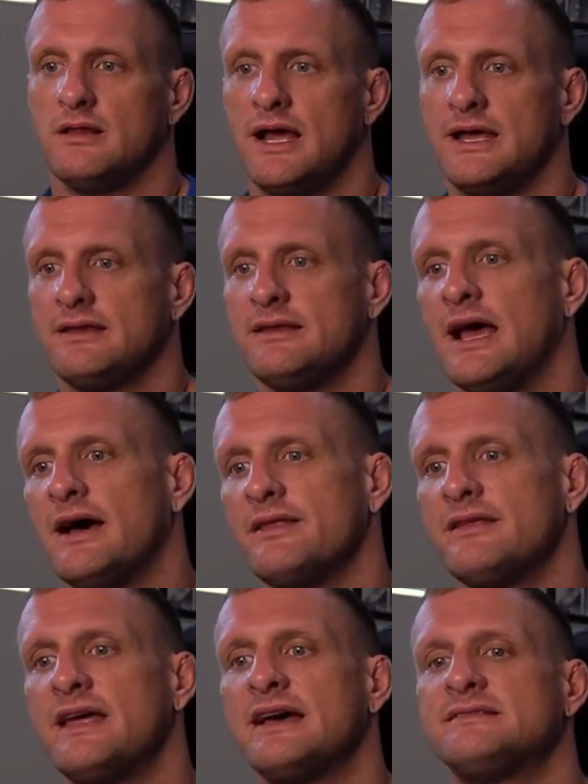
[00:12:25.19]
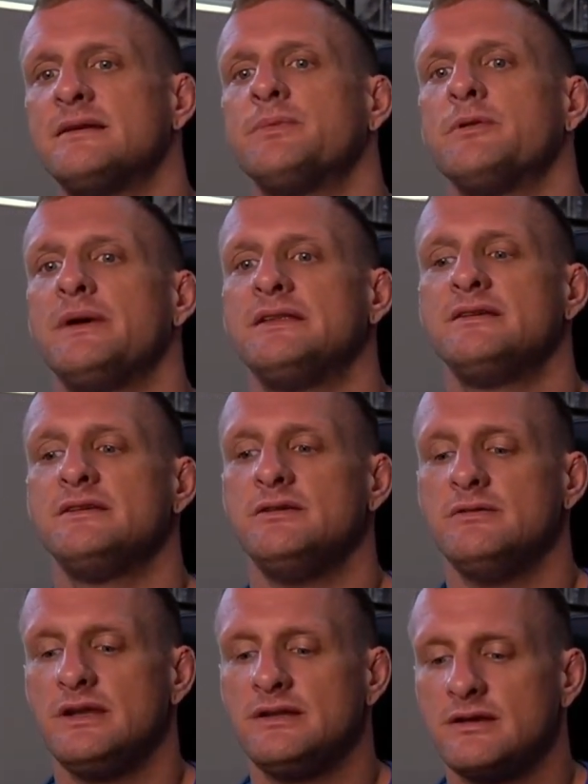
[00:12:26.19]
Like, now that that's implemented,
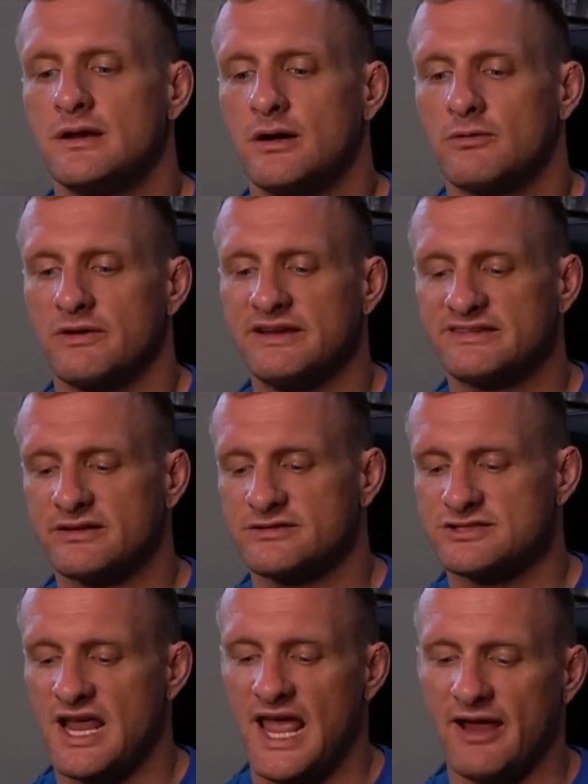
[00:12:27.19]
you need to go research